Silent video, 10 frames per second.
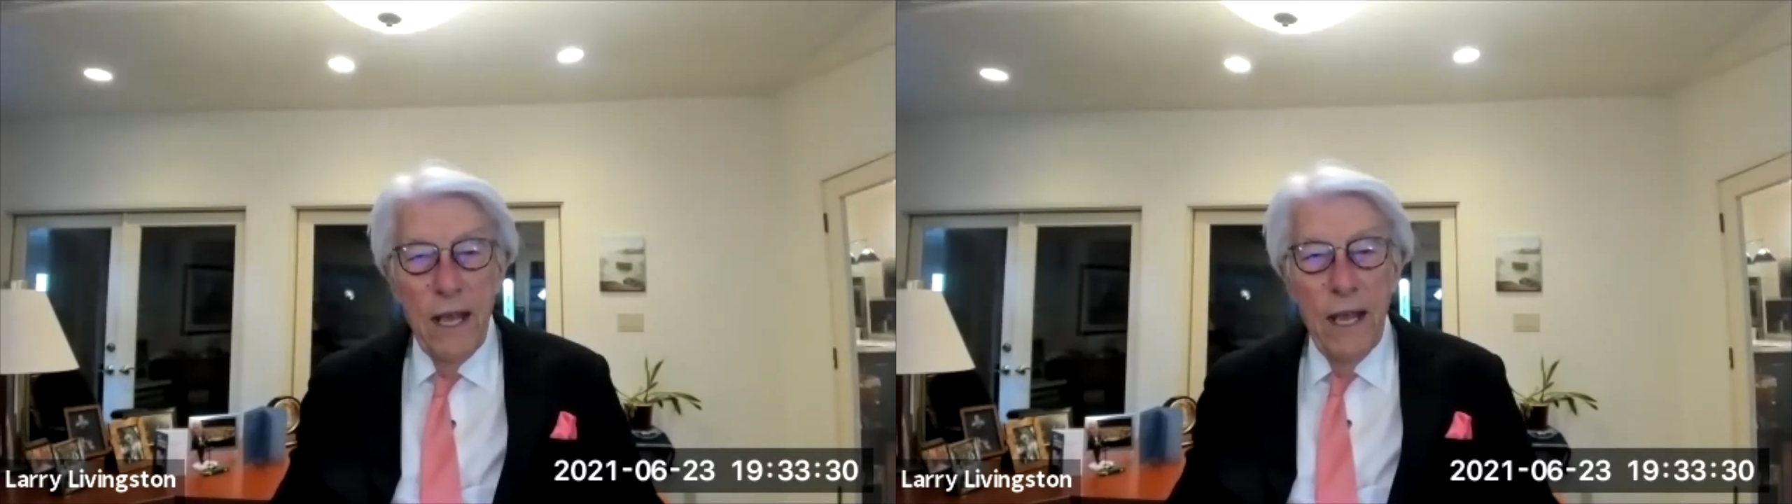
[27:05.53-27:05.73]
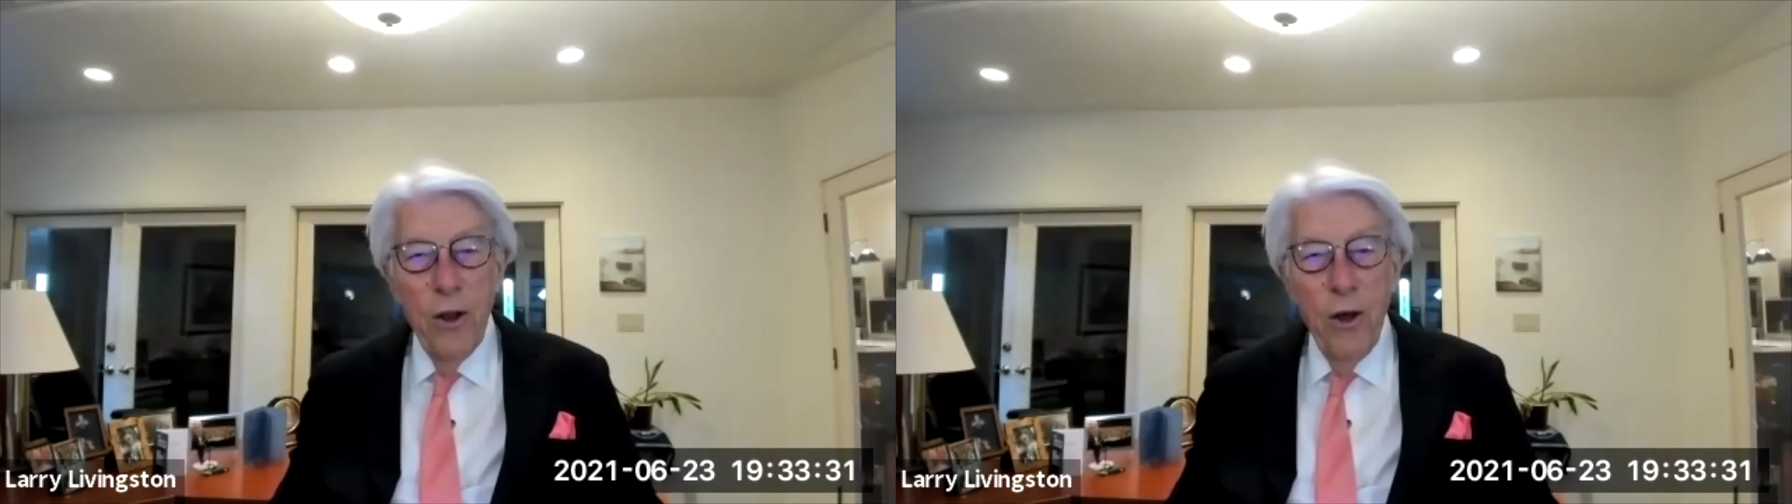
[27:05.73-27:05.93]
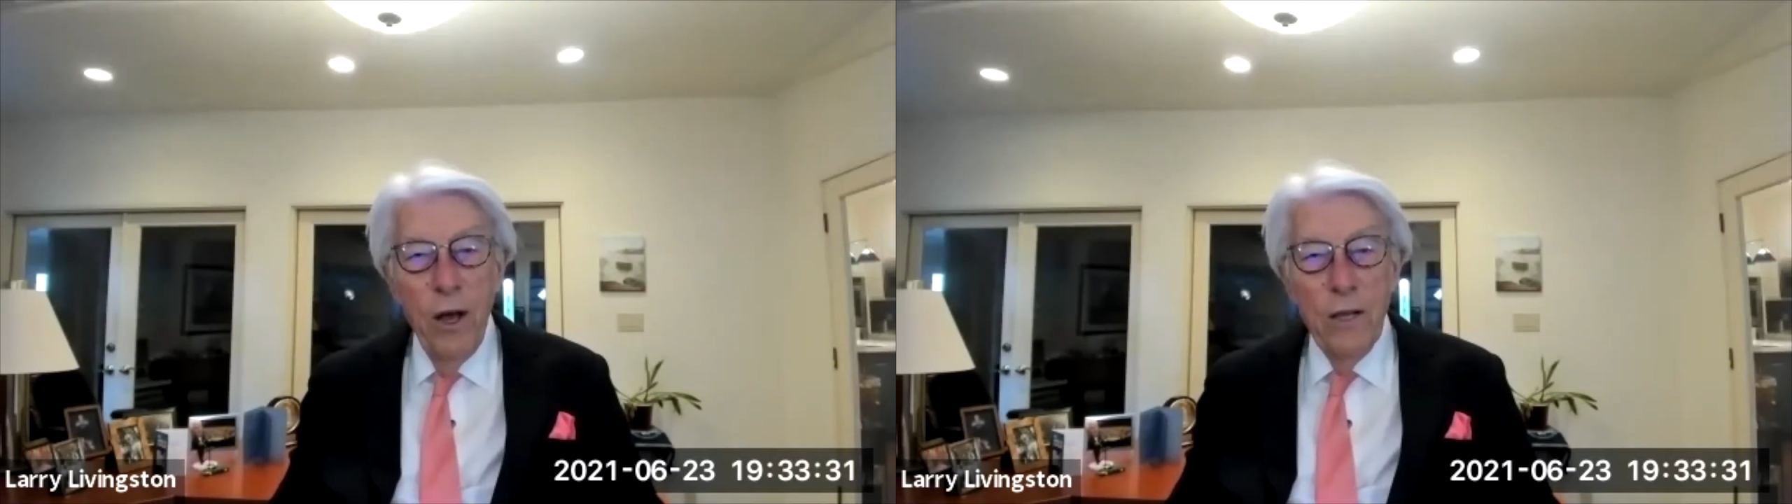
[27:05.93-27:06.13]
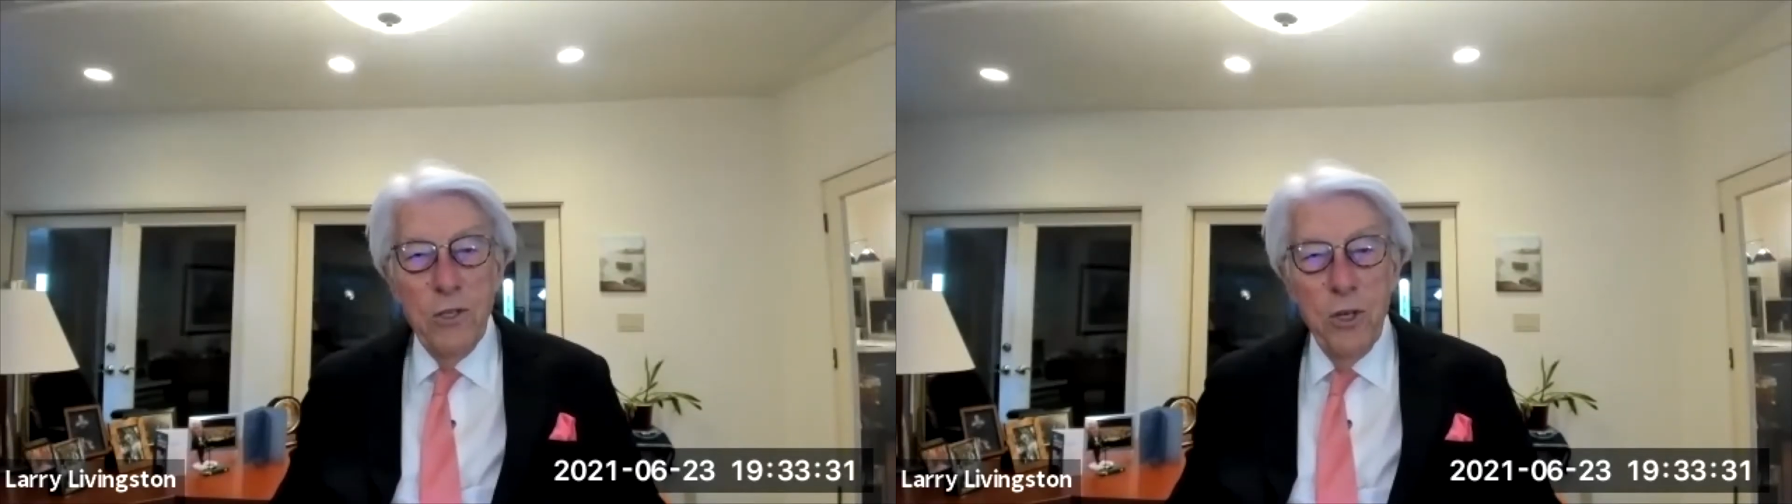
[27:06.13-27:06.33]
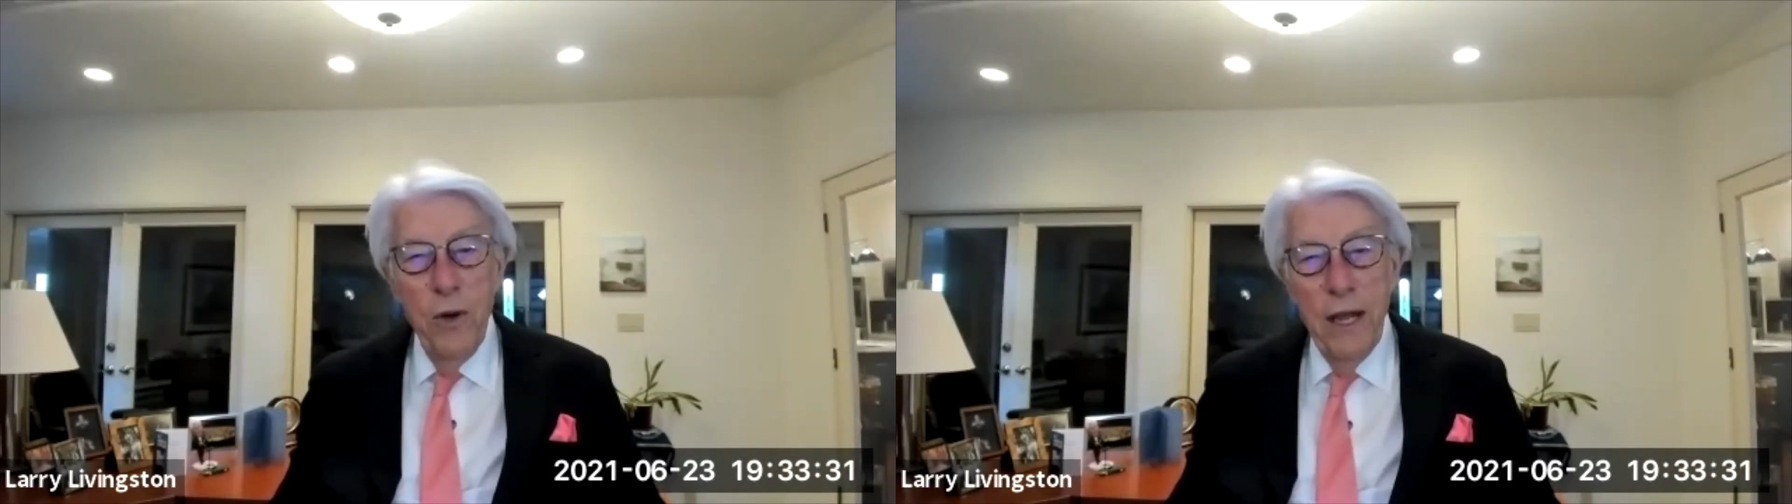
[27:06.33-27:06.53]
And
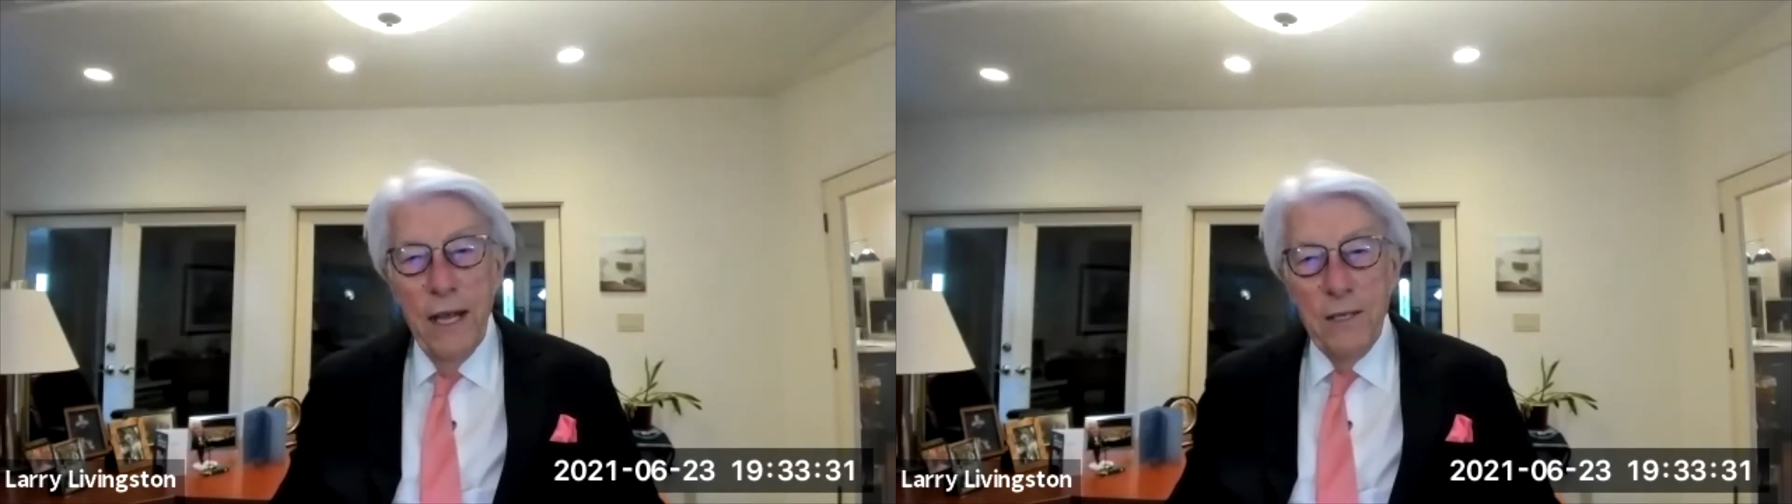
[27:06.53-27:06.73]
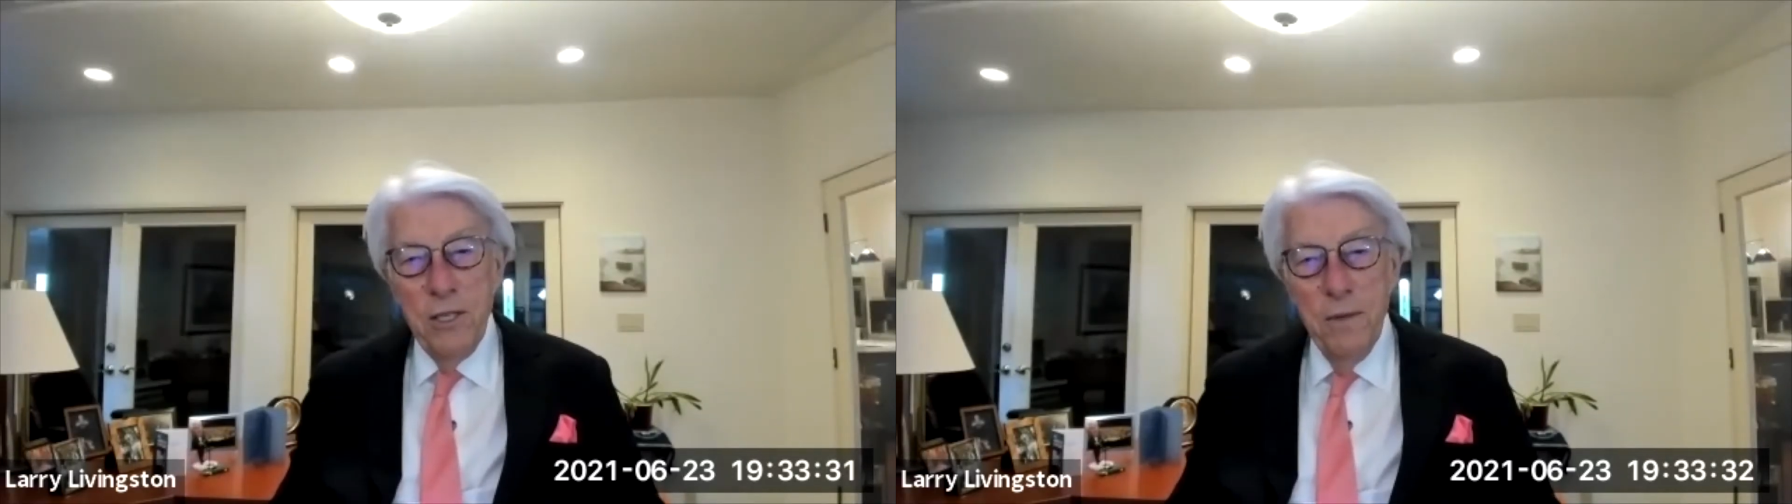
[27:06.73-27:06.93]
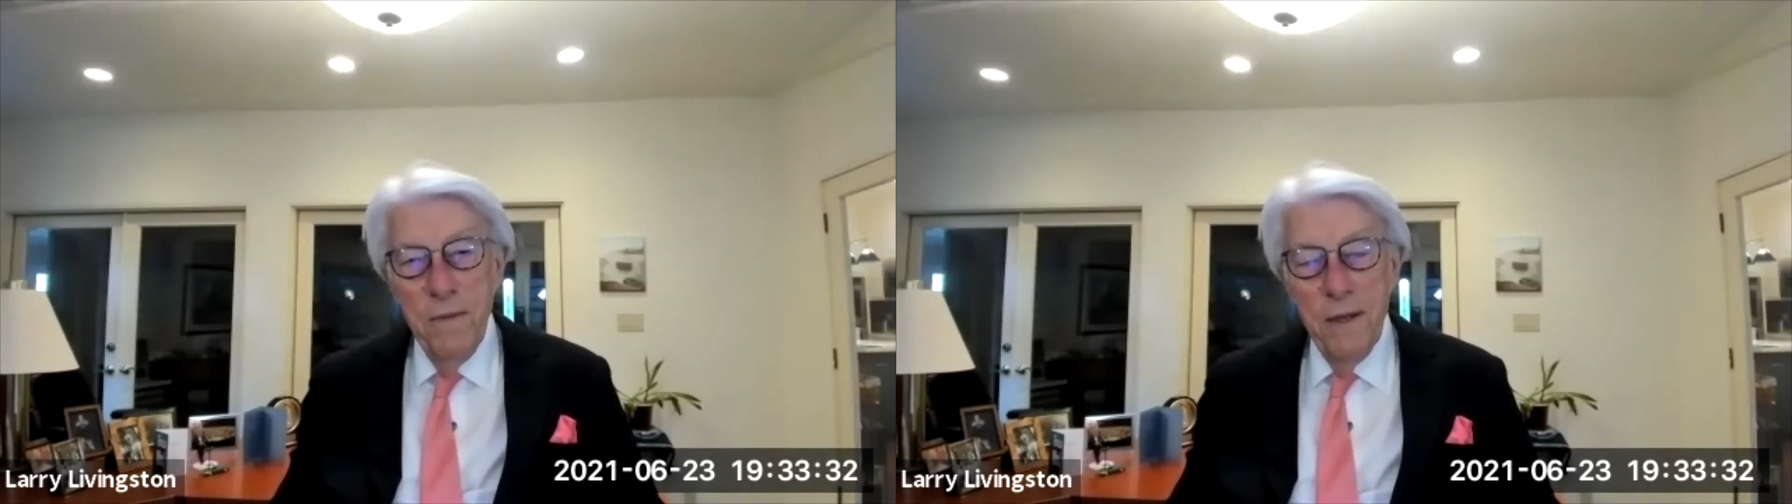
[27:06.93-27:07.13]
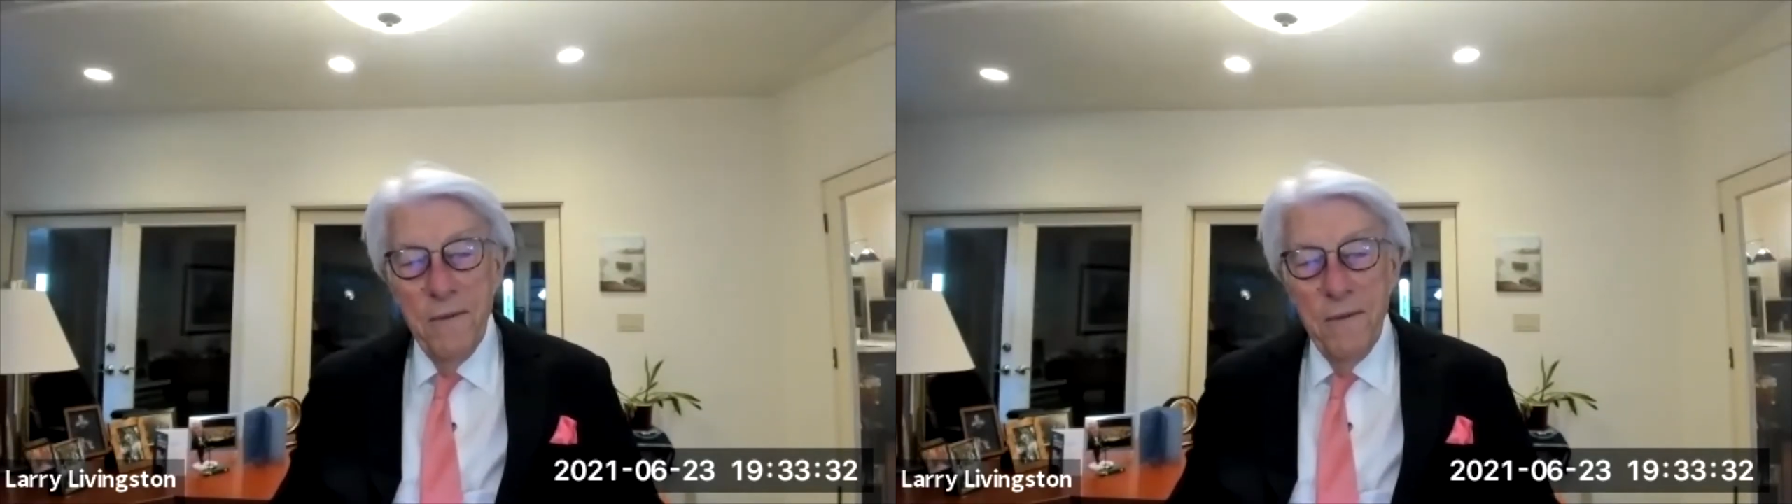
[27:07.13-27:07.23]
also I asked him